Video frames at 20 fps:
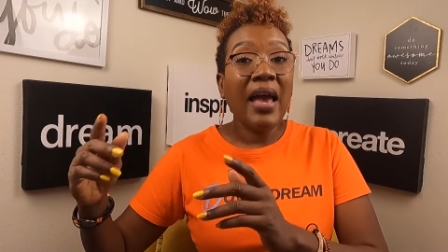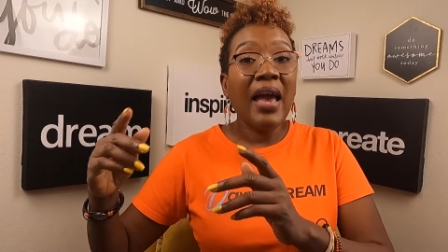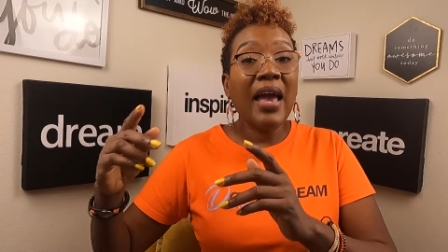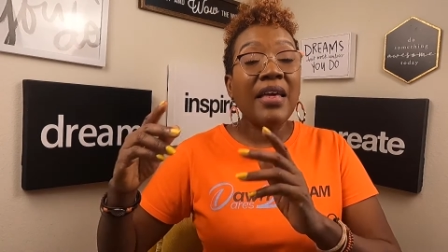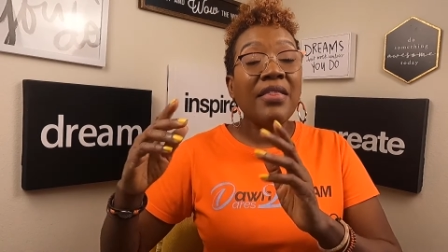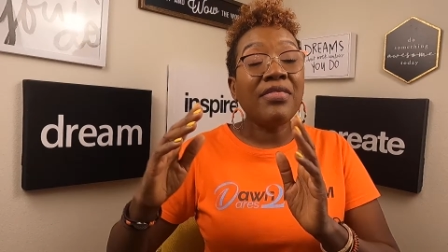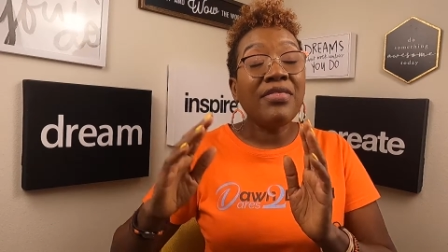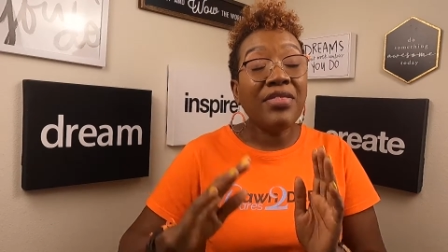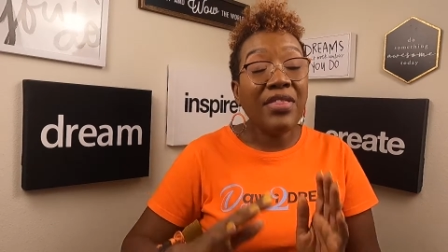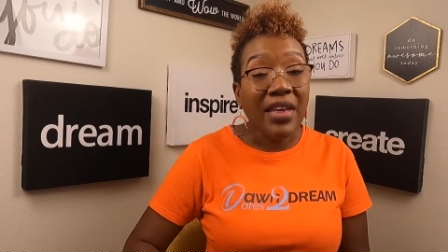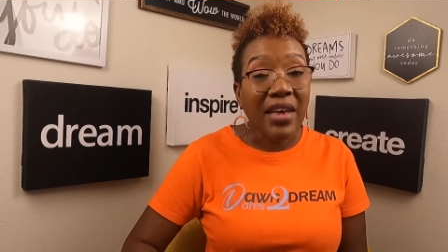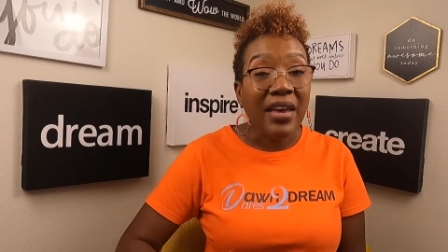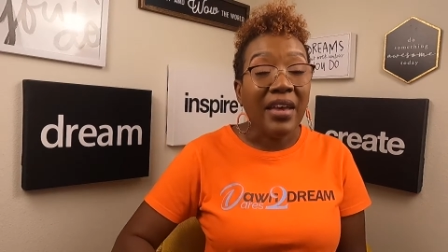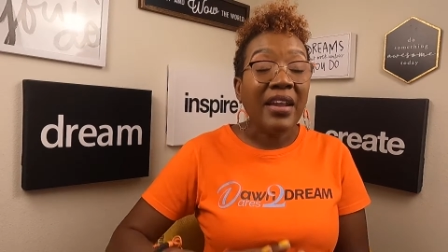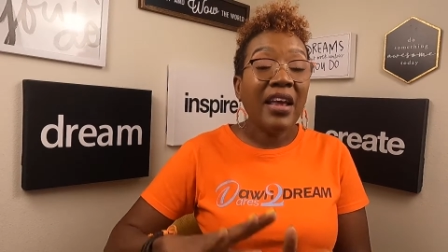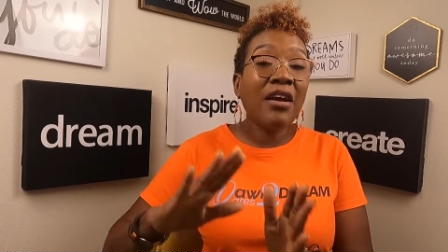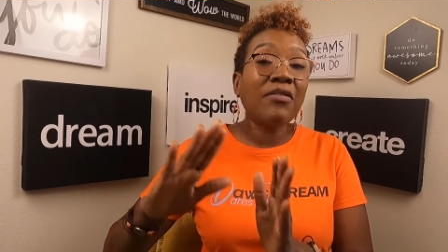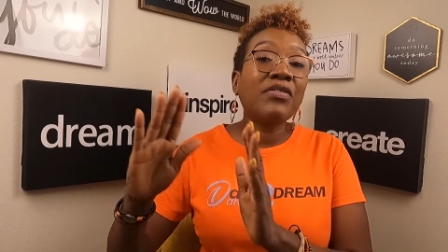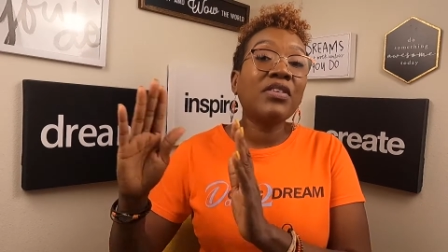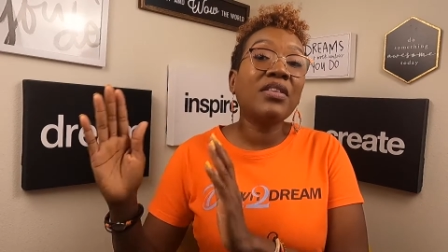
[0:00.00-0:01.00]
And then
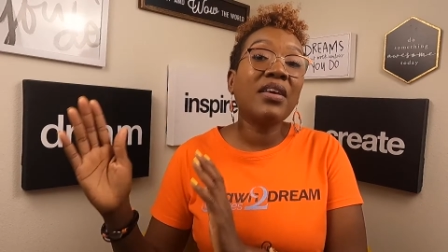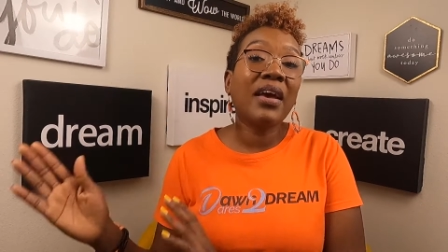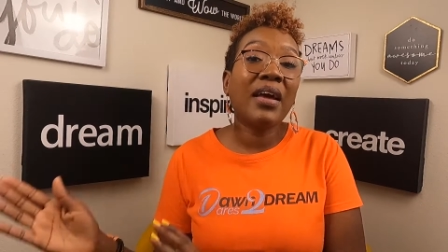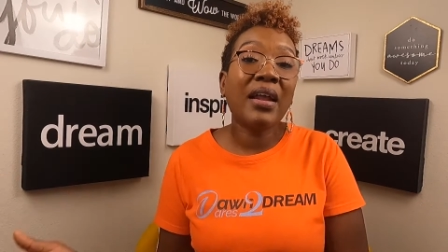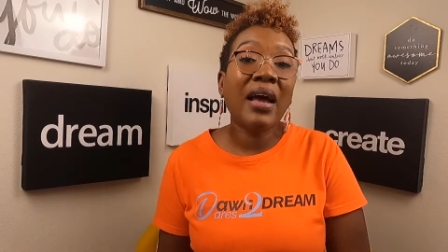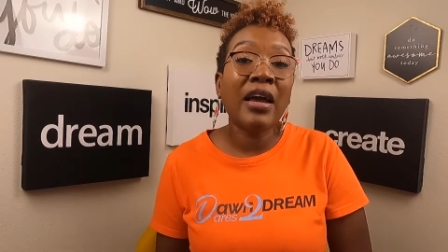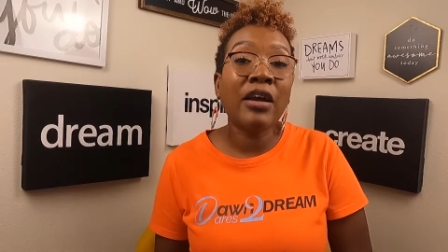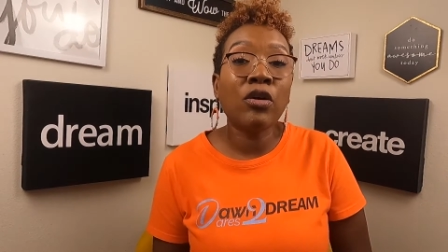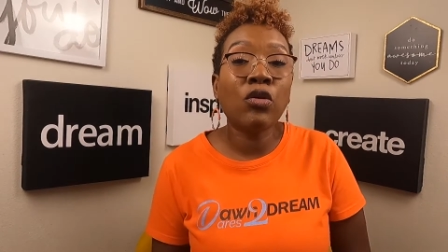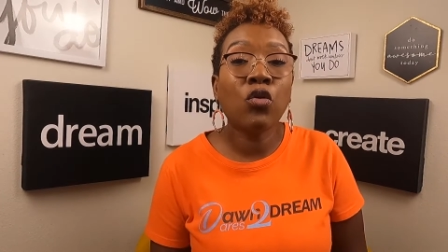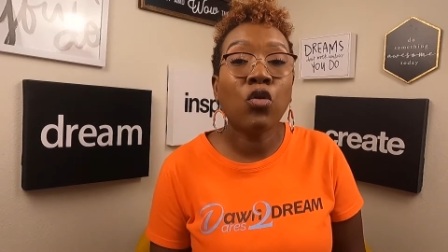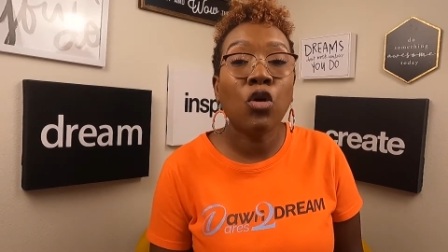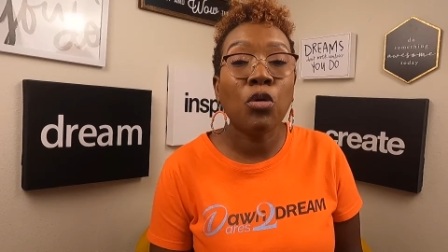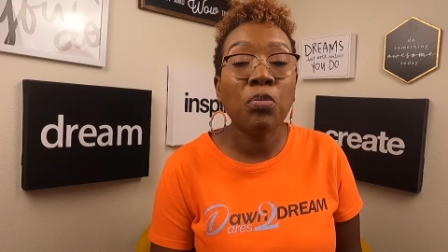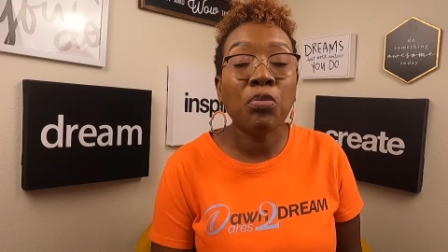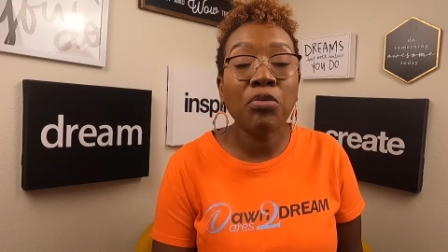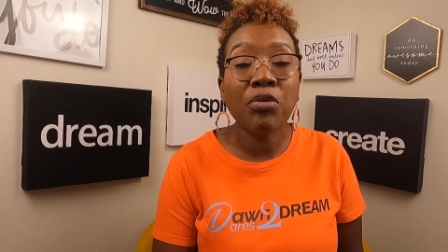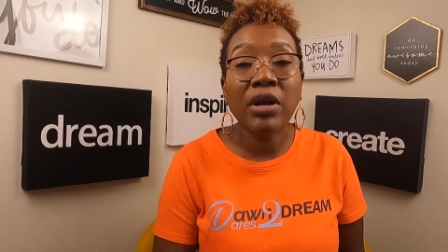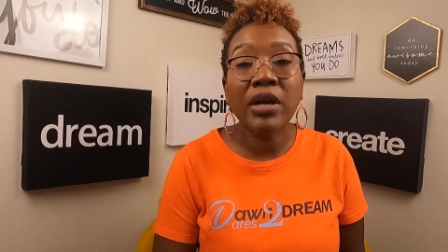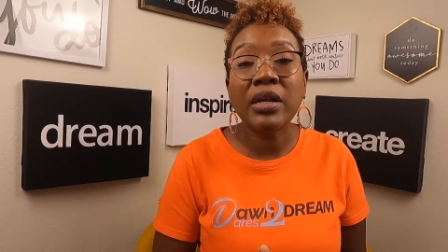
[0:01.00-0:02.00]
after that, I
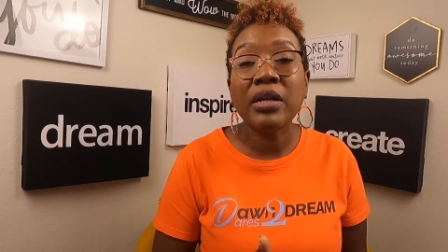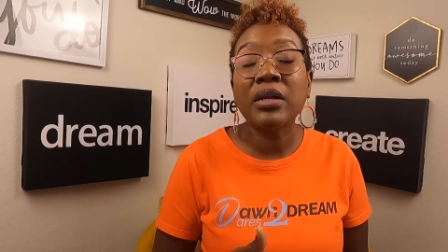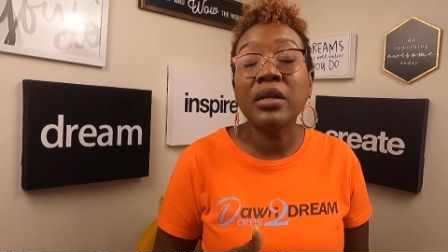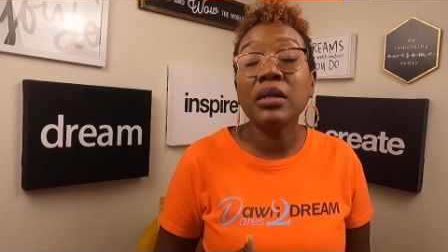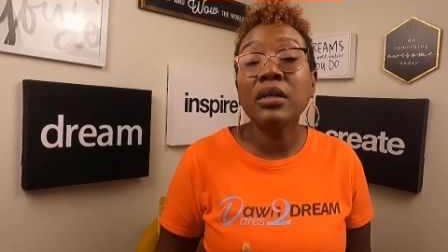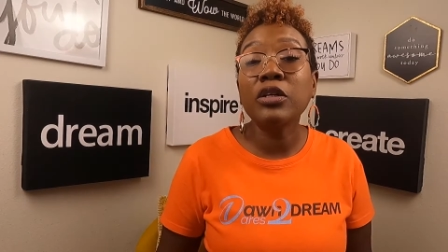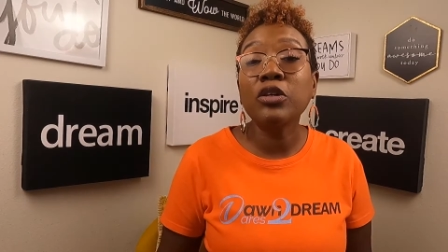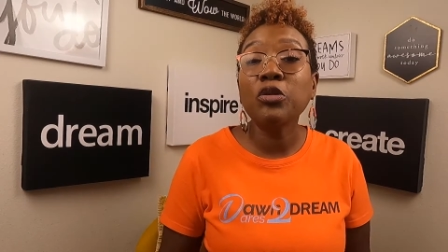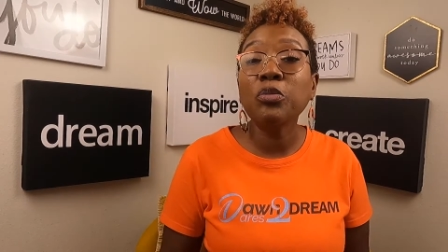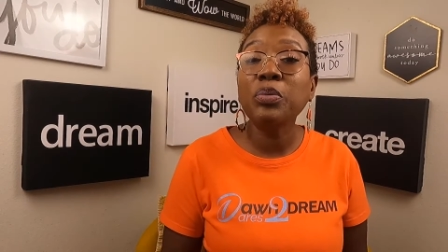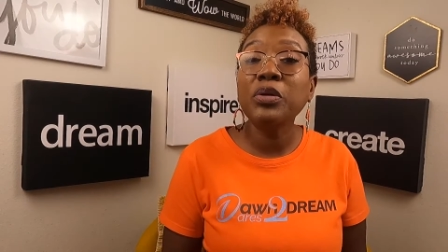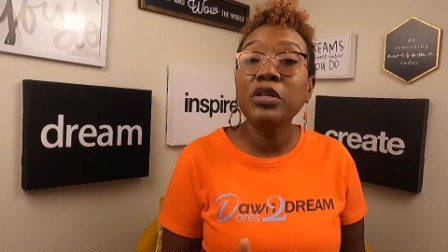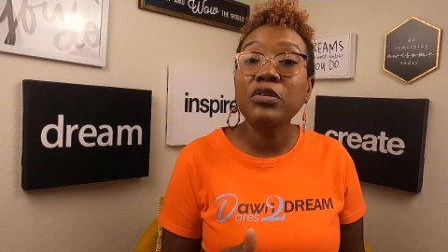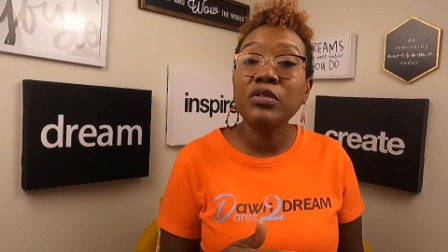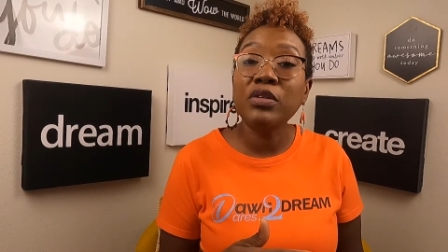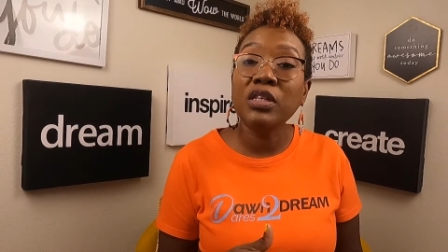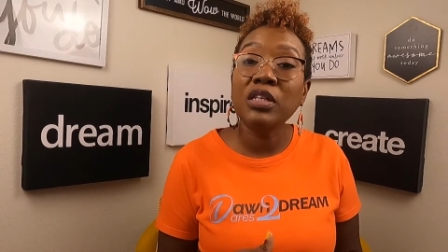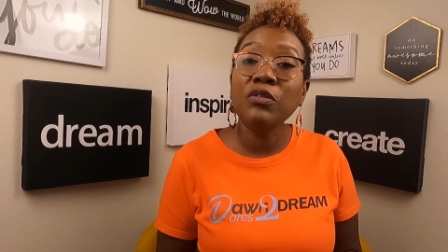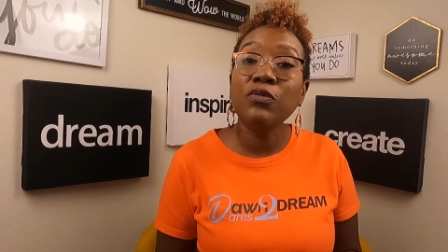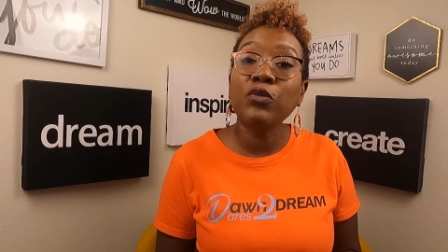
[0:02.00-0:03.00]
incorporated a little bit of
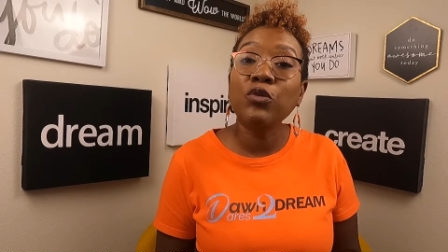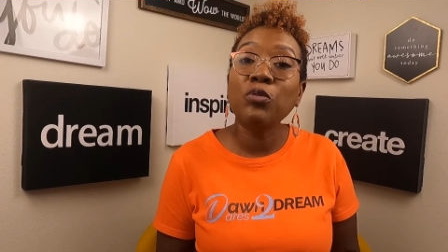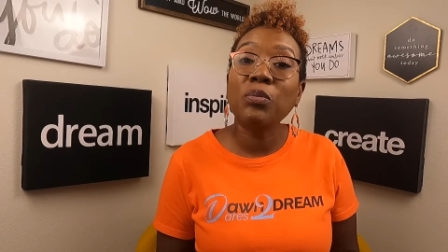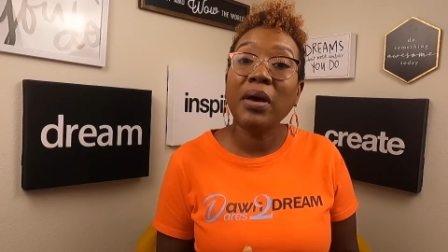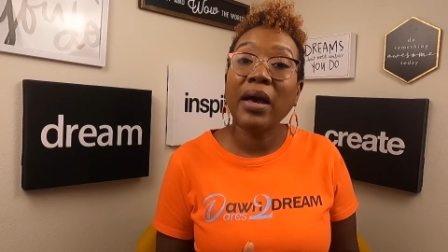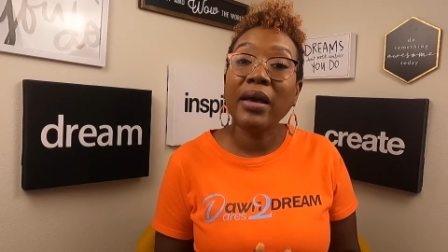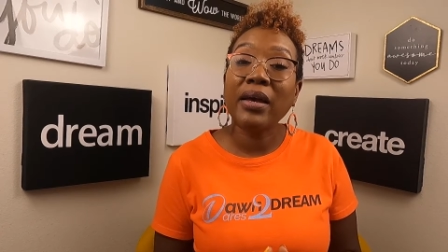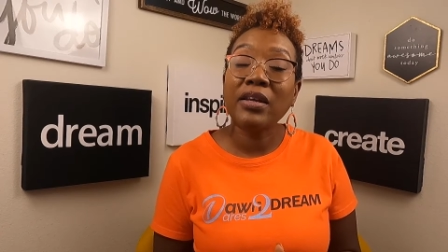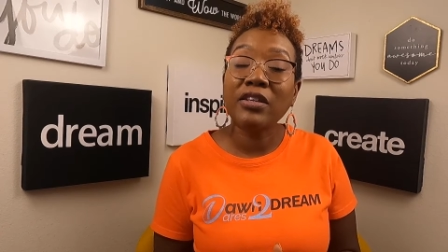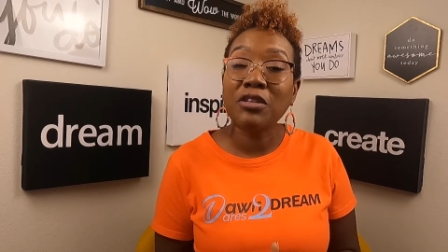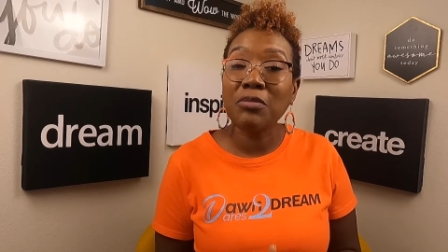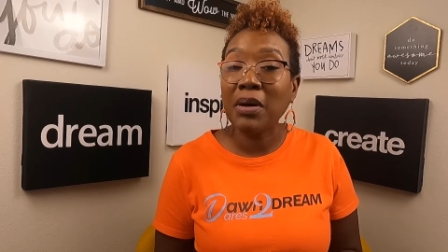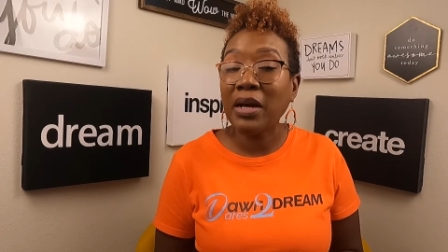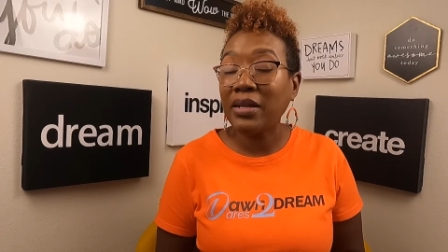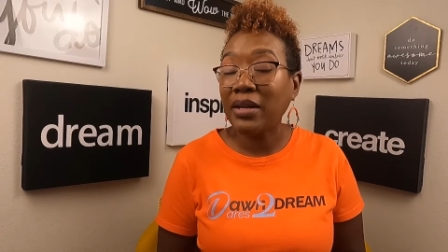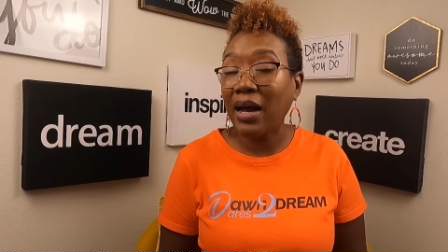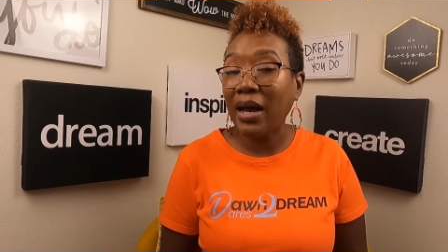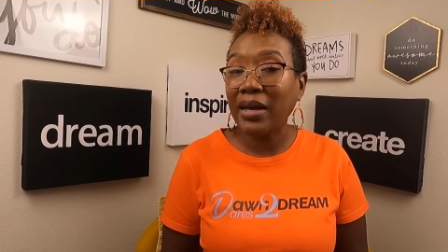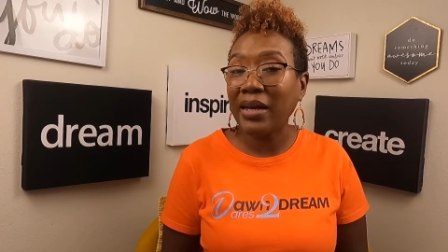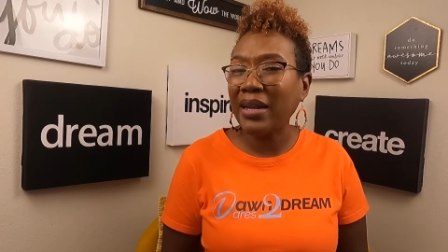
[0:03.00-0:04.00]
seafood back into my
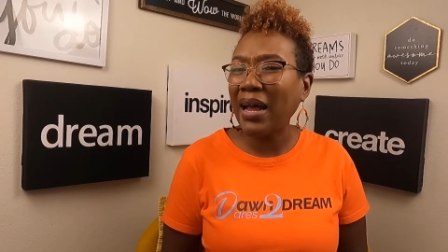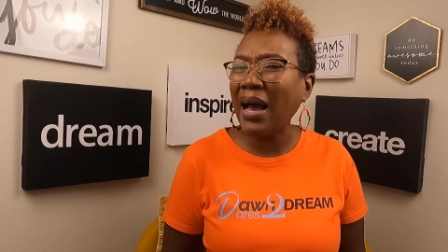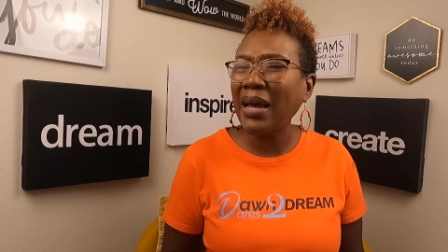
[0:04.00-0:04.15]
diet.